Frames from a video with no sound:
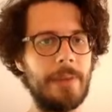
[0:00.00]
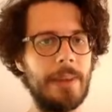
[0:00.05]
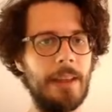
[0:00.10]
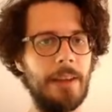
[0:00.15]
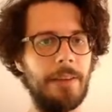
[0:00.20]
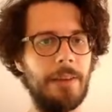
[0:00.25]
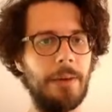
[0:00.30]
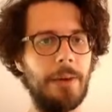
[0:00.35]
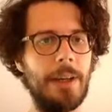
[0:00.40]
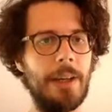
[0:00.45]

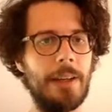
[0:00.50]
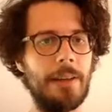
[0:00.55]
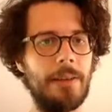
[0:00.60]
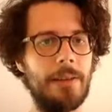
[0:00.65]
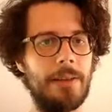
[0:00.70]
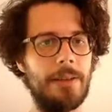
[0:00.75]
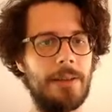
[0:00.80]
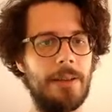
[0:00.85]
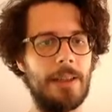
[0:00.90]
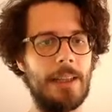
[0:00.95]
So I hit
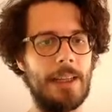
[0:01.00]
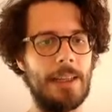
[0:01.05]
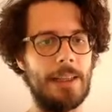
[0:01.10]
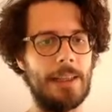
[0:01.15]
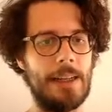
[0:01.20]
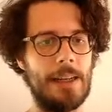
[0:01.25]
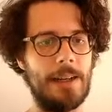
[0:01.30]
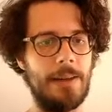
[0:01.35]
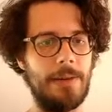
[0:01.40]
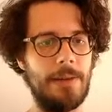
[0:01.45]
Control L
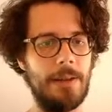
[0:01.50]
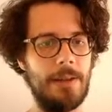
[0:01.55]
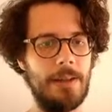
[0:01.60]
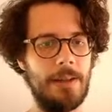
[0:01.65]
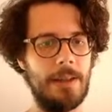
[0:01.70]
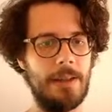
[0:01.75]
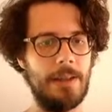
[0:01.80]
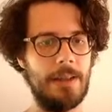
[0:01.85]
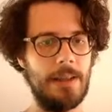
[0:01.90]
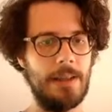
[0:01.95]
now,
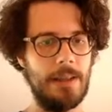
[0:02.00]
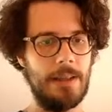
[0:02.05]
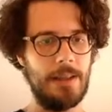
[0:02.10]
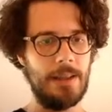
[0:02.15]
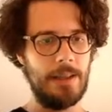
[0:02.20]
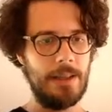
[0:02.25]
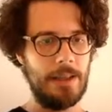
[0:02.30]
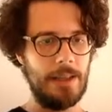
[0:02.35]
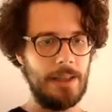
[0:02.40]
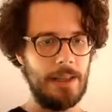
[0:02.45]

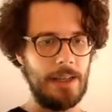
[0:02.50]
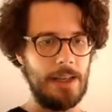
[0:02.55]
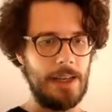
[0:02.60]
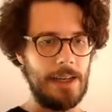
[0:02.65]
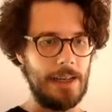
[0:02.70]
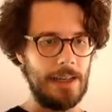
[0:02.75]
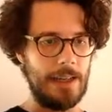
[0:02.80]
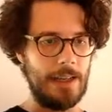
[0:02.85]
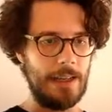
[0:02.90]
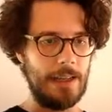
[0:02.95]

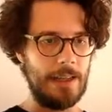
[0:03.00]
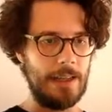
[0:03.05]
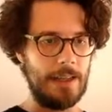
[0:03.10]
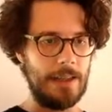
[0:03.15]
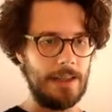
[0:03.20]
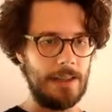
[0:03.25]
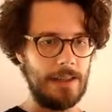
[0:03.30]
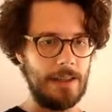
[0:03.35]
and